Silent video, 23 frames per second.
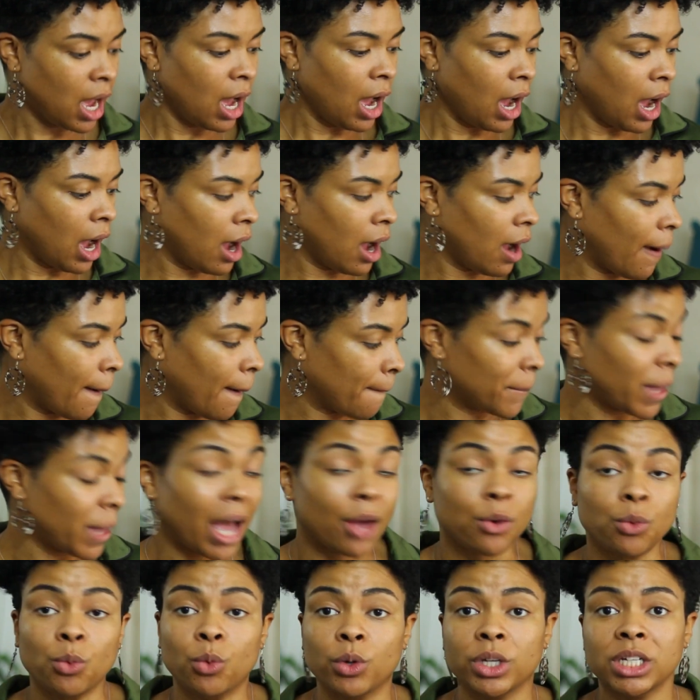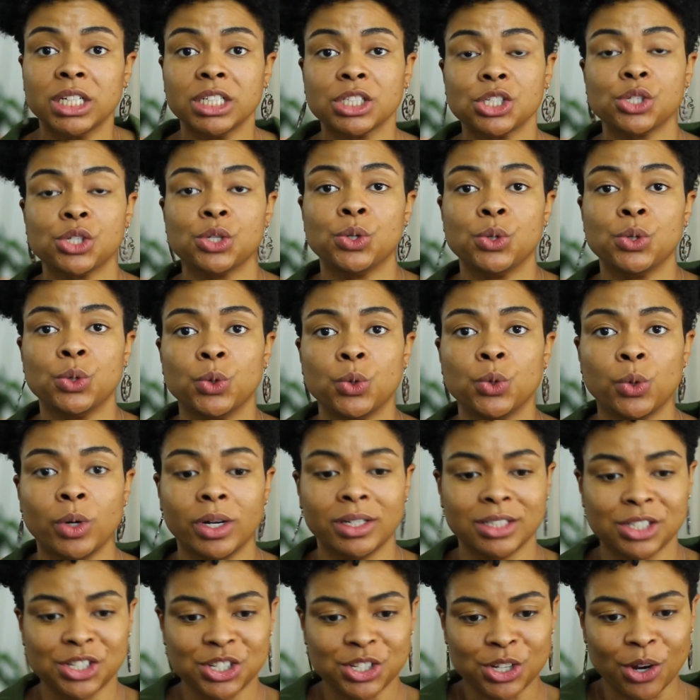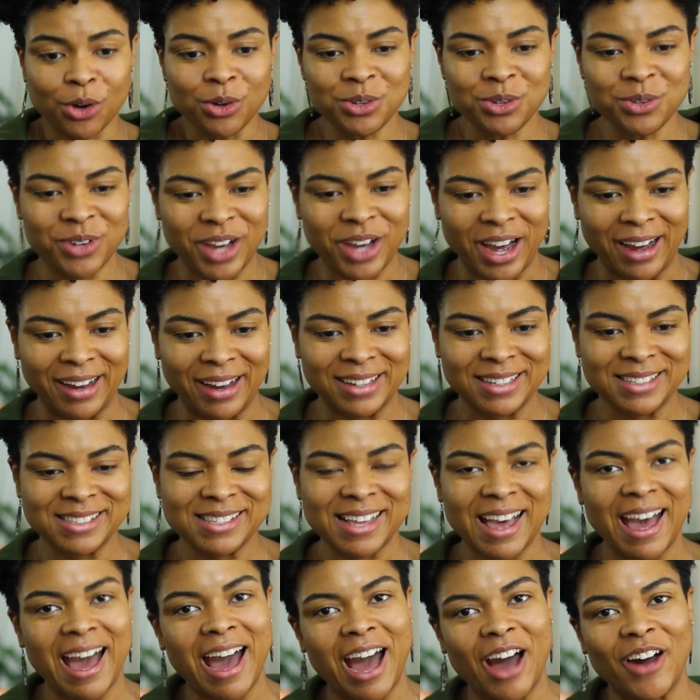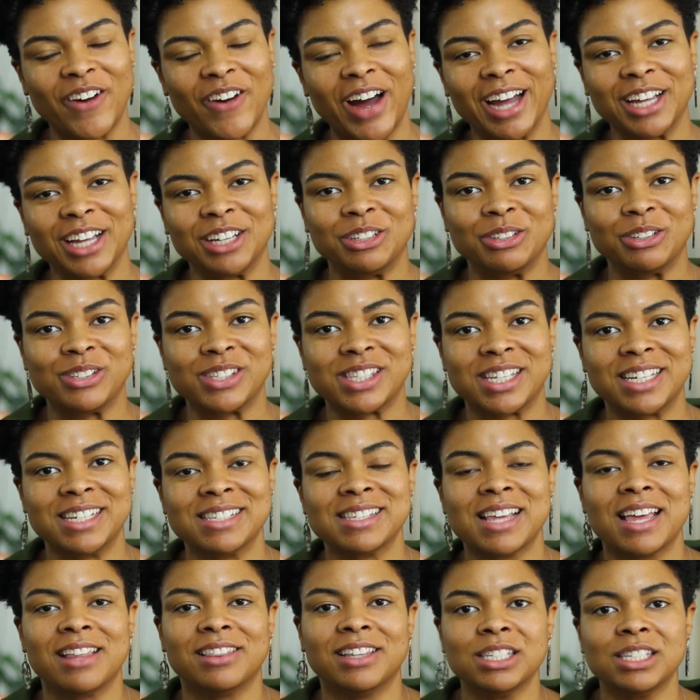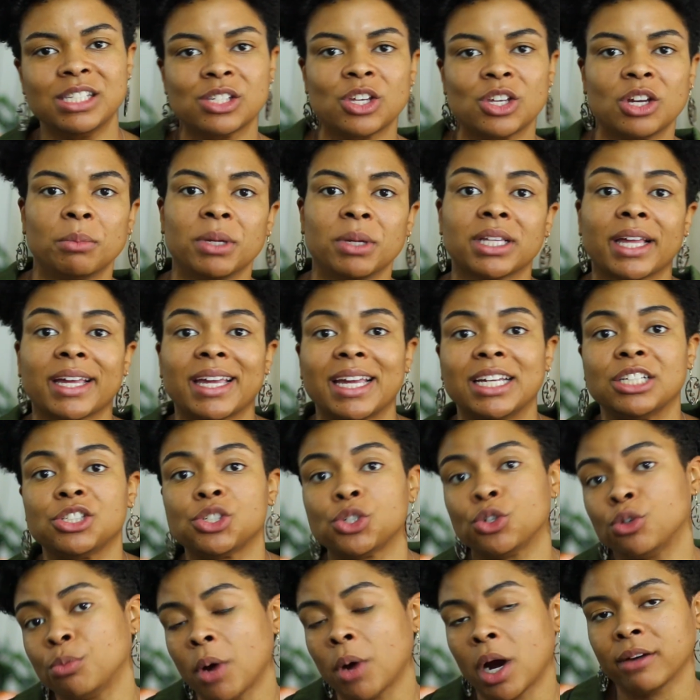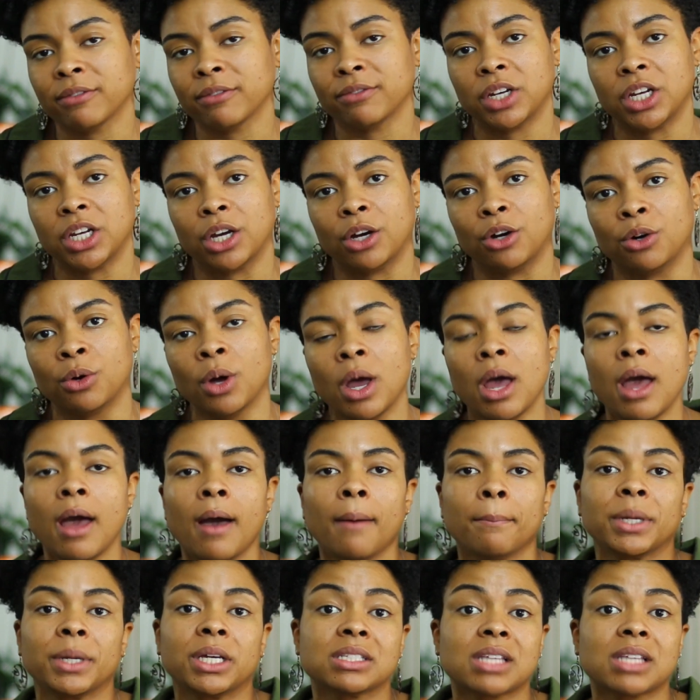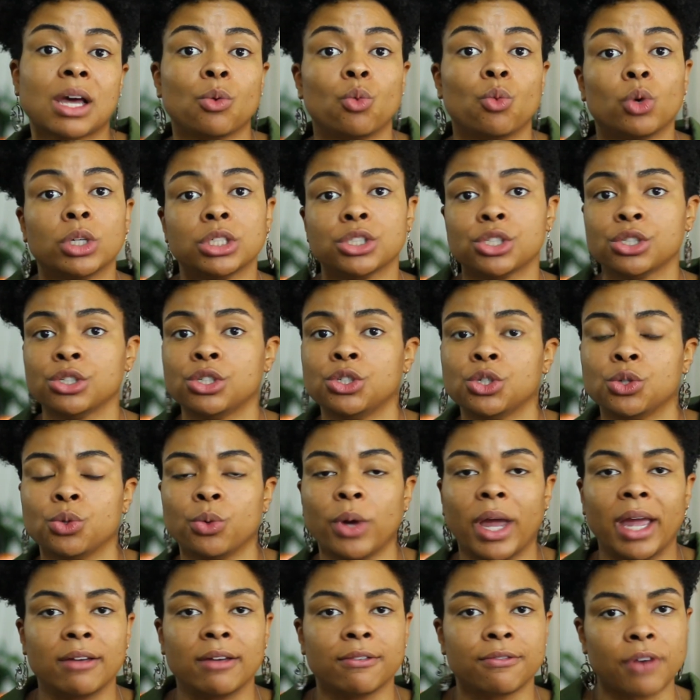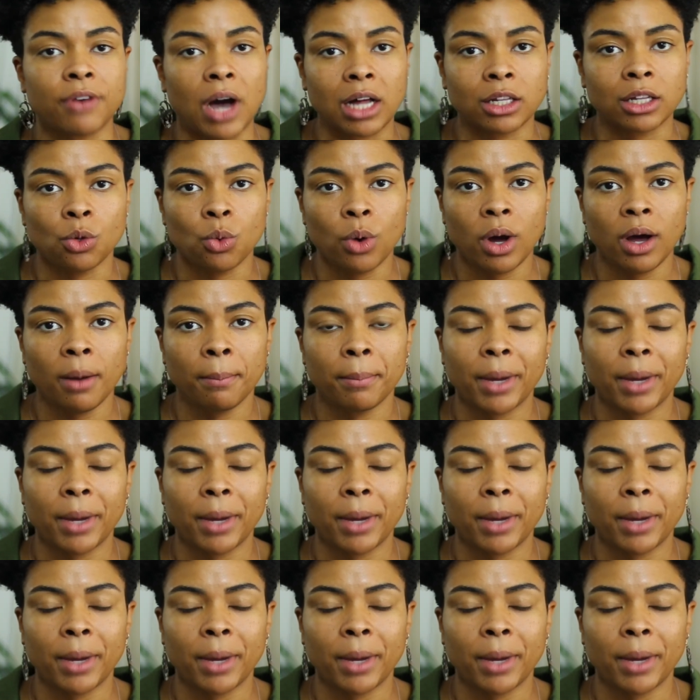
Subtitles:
I wanted to show you guys how I use this, and this is going to be like a two-part video because I want to do a follow-up.